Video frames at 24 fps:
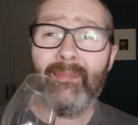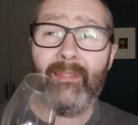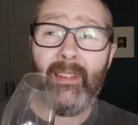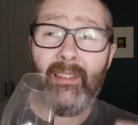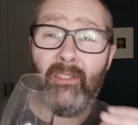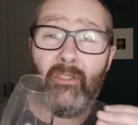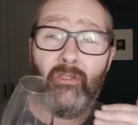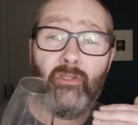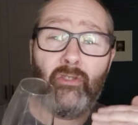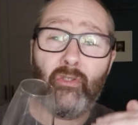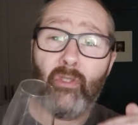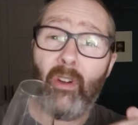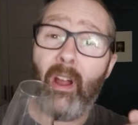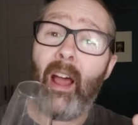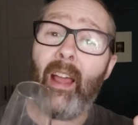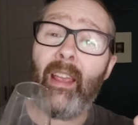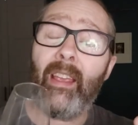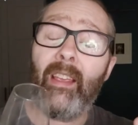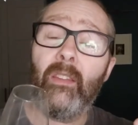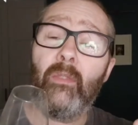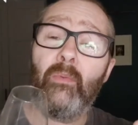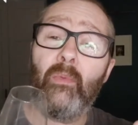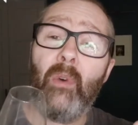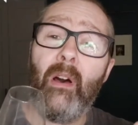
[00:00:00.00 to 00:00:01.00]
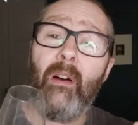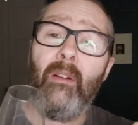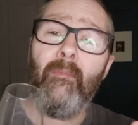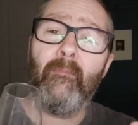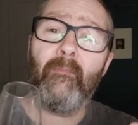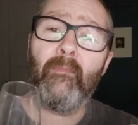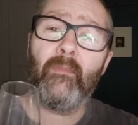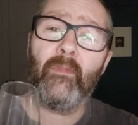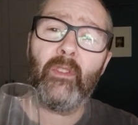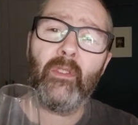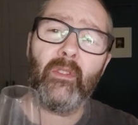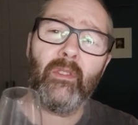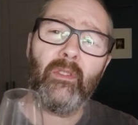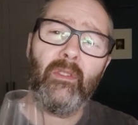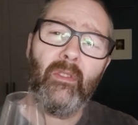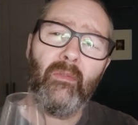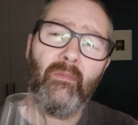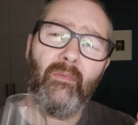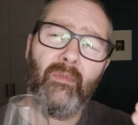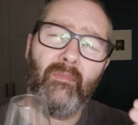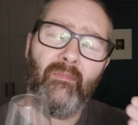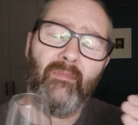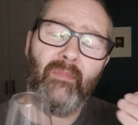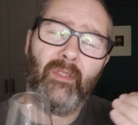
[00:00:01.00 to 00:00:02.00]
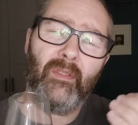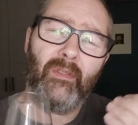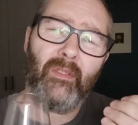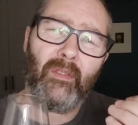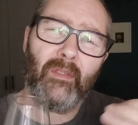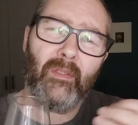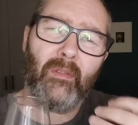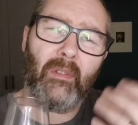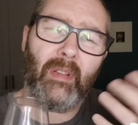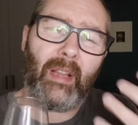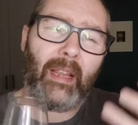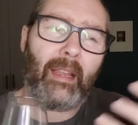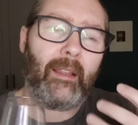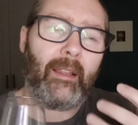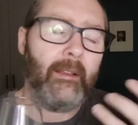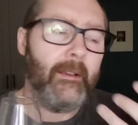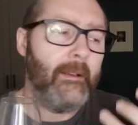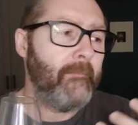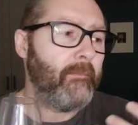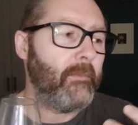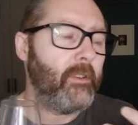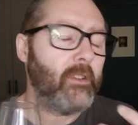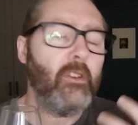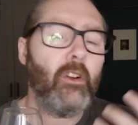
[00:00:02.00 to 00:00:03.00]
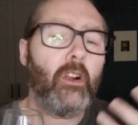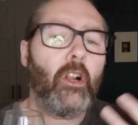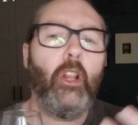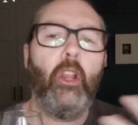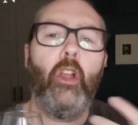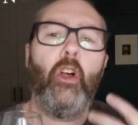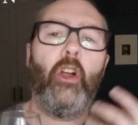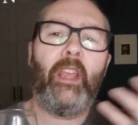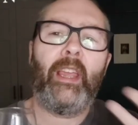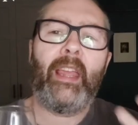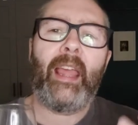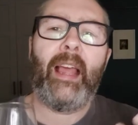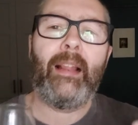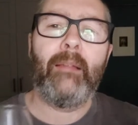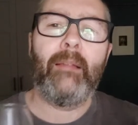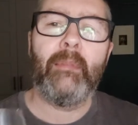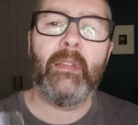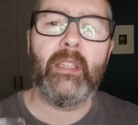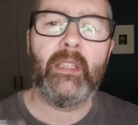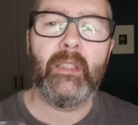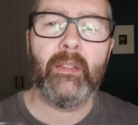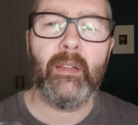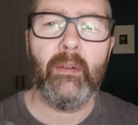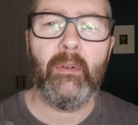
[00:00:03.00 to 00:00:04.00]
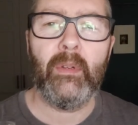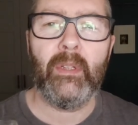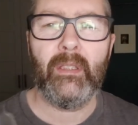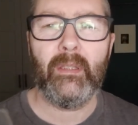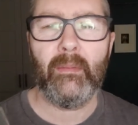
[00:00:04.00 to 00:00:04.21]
It's dry as well, so there's no cloying element to it,